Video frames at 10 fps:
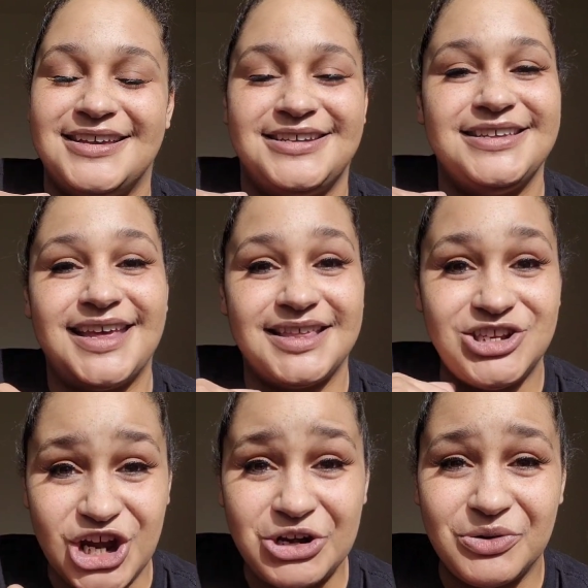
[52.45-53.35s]
She says
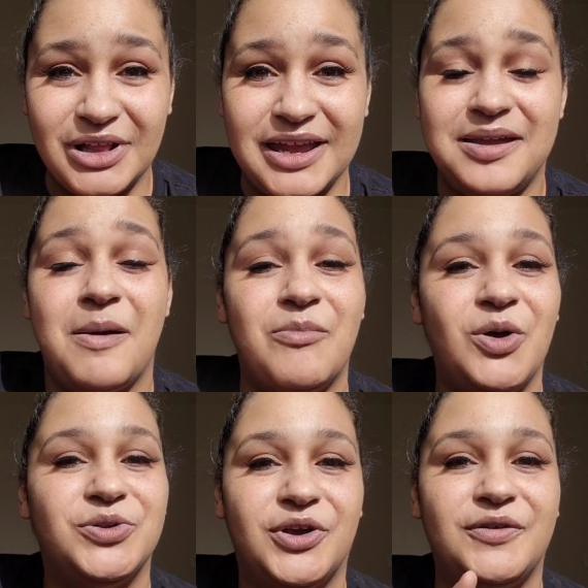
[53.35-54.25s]
generally,
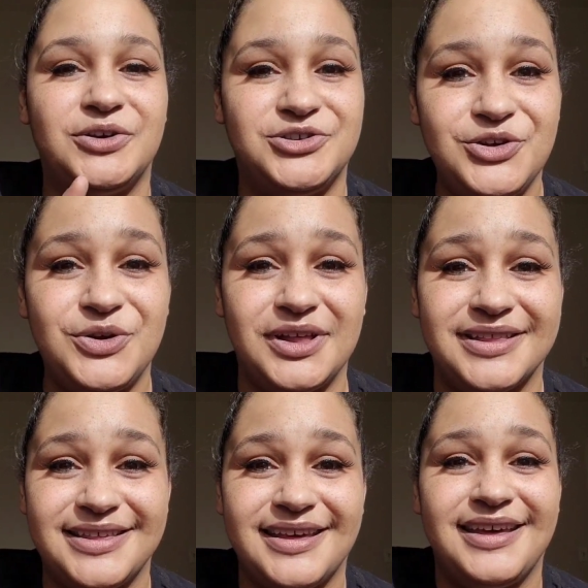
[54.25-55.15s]
most of her
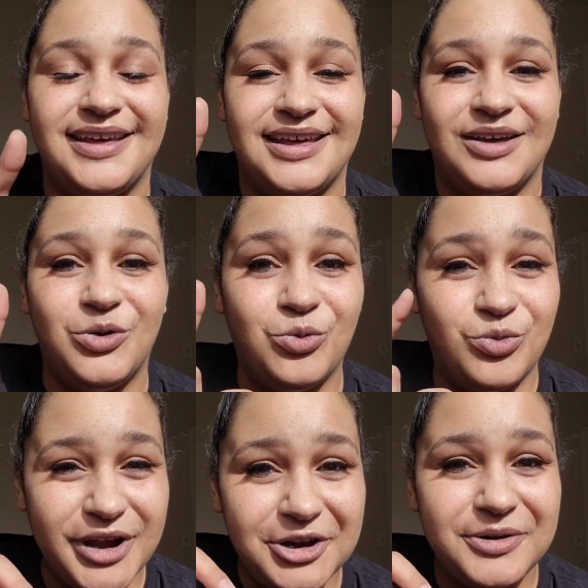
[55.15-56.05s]
students who
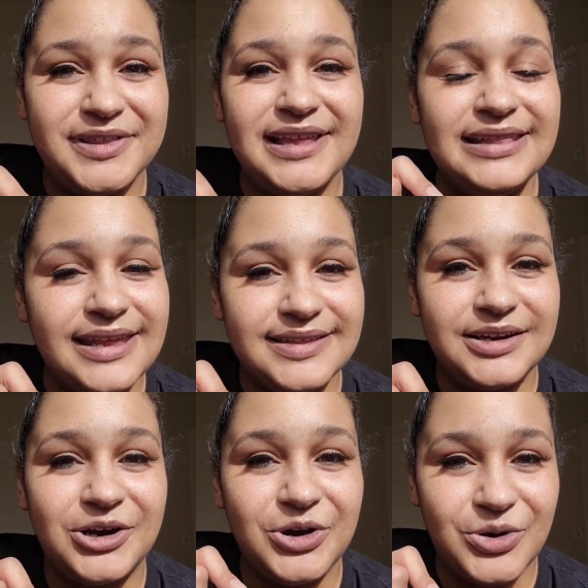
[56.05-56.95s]
rigorously listen
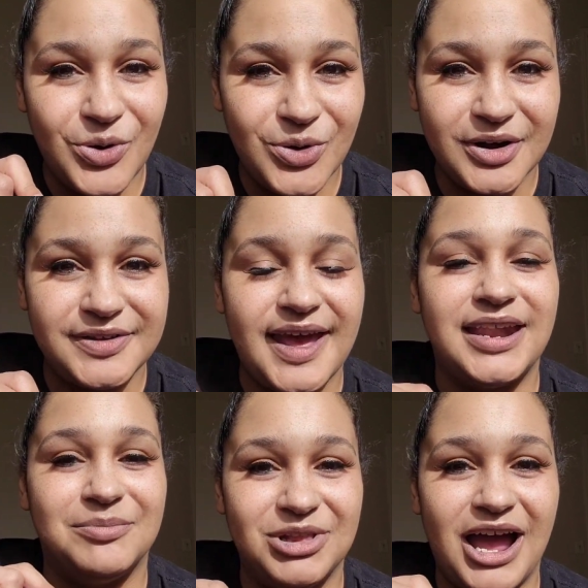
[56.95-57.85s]
to her course
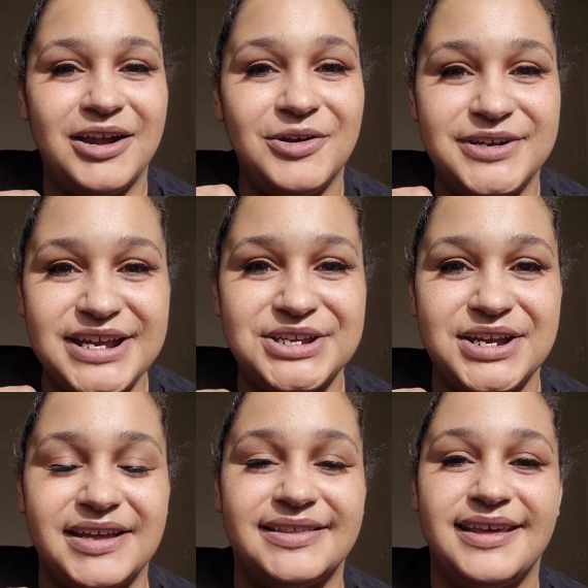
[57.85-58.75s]
and apply her
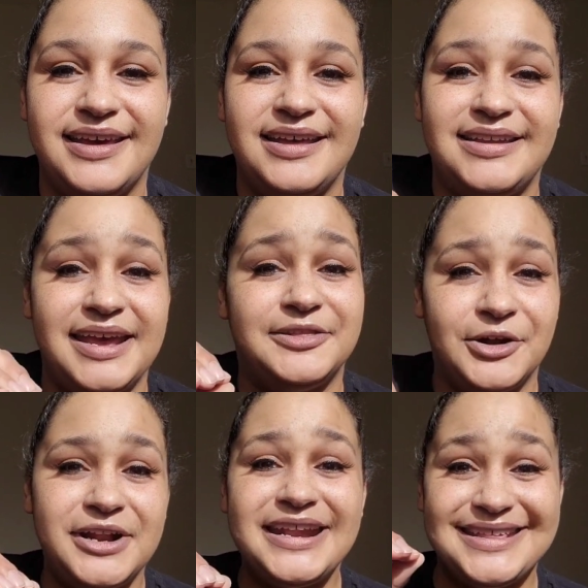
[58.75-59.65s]
teachings take
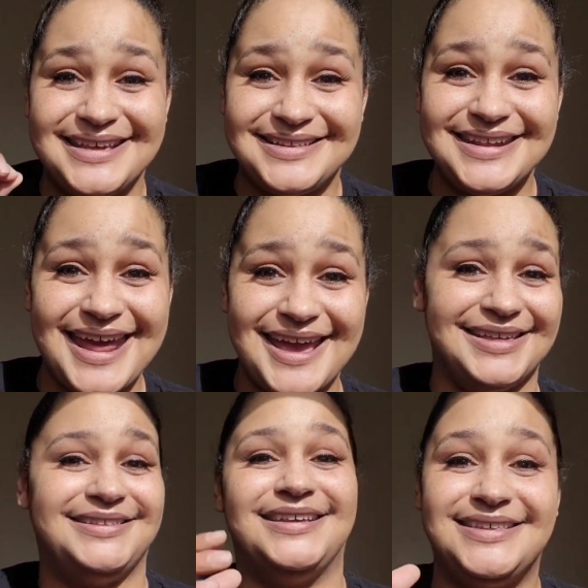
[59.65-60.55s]
30 to 60
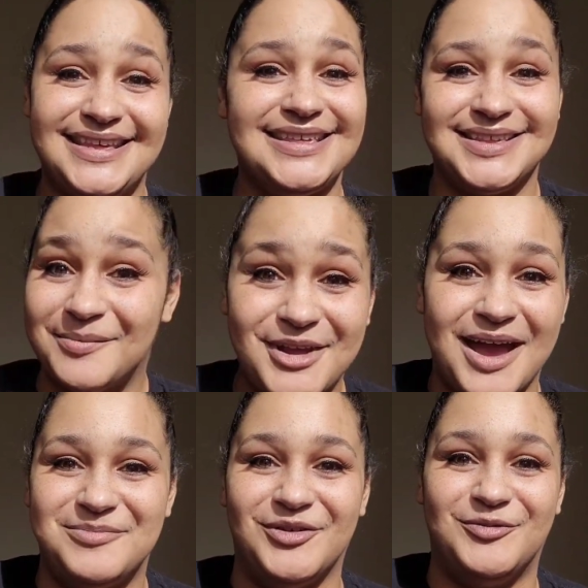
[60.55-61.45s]
days to see some
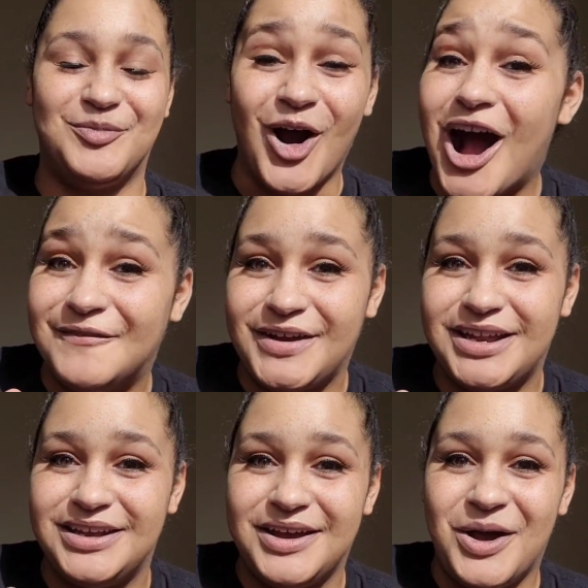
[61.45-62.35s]
type of
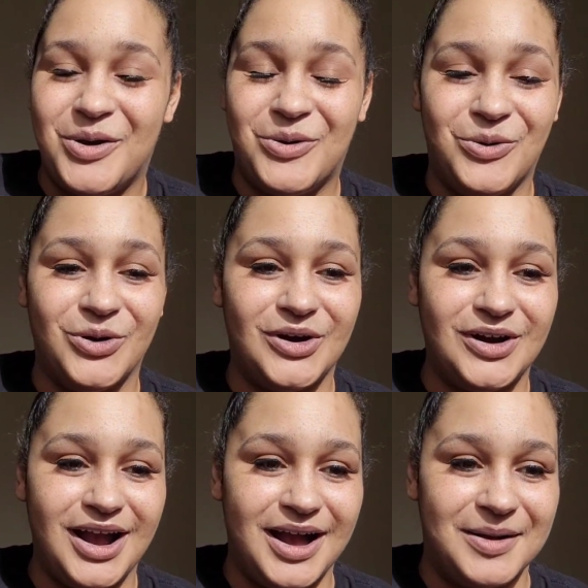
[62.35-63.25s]
profit
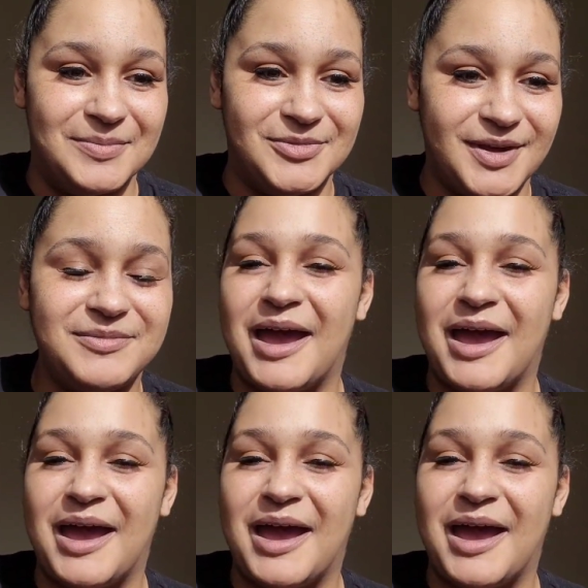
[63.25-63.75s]
or um, some